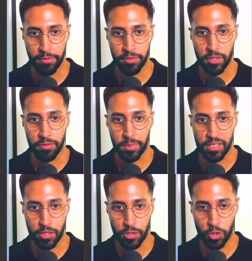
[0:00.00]
So for me, it's
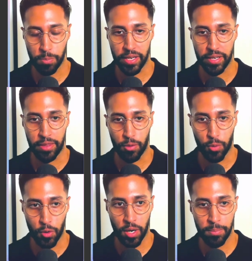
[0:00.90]
the topic and the
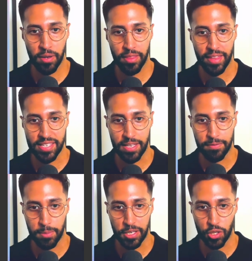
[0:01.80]
row number. That's the
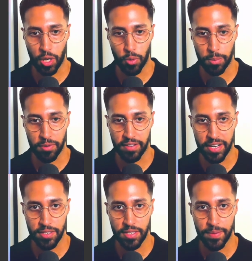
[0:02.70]
information I want to provide.